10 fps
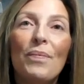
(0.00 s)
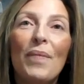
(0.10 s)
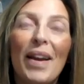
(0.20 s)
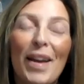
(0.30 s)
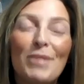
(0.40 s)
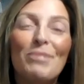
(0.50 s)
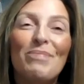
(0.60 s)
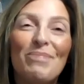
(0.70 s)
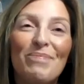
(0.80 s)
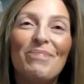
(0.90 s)

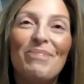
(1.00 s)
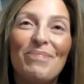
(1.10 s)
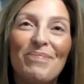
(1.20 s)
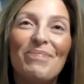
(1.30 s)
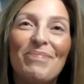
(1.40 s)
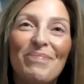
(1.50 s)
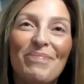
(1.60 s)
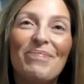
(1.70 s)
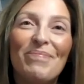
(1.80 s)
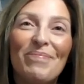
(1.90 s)

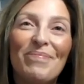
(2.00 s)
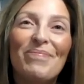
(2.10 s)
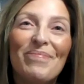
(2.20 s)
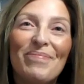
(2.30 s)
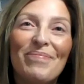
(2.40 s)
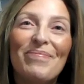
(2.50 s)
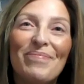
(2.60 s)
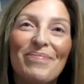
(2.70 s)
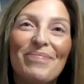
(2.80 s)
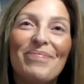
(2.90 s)

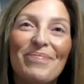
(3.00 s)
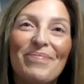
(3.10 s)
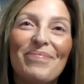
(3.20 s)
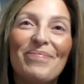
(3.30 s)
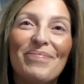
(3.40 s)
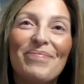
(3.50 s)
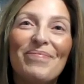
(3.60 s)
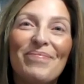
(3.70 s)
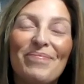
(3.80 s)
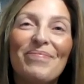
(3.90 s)

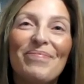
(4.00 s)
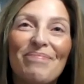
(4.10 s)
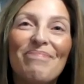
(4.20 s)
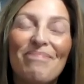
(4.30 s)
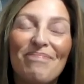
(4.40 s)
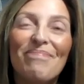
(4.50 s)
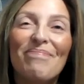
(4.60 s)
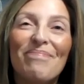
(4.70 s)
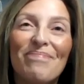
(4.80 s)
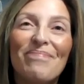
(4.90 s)

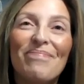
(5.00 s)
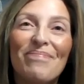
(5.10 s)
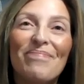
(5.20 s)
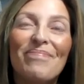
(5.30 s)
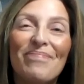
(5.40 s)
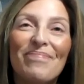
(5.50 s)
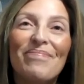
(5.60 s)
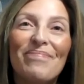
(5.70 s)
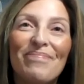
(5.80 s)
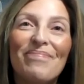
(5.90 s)

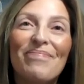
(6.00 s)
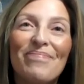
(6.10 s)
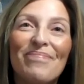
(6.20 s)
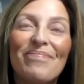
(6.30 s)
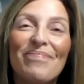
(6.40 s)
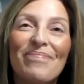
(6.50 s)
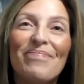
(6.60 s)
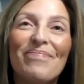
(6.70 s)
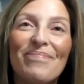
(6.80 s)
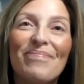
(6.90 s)

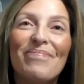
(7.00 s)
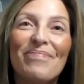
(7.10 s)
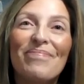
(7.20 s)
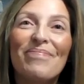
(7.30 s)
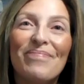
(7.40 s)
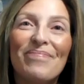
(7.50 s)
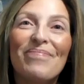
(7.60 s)
This person isn't speaking.